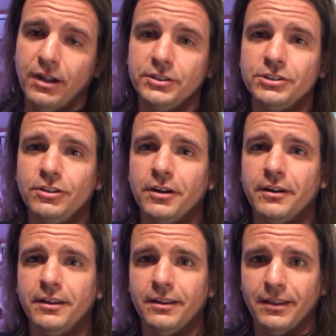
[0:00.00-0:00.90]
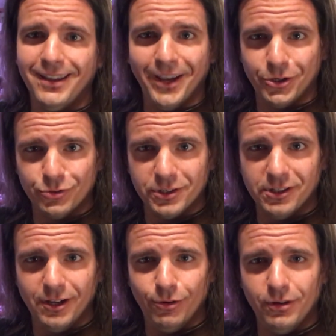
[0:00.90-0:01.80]
I'll start extra
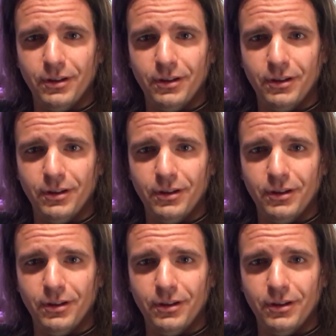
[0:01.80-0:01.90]
slow.